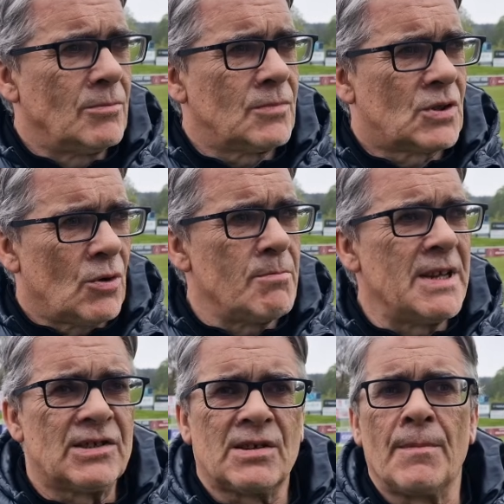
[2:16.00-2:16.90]
So it
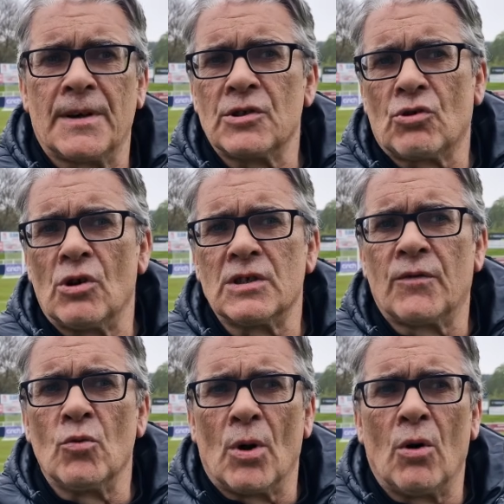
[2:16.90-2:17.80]
means something in Scottish
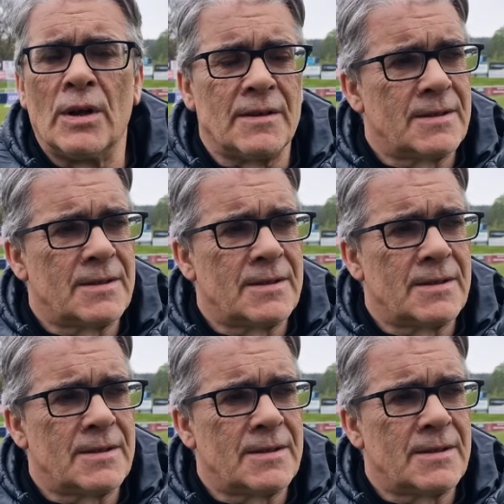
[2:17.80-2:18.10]
football, and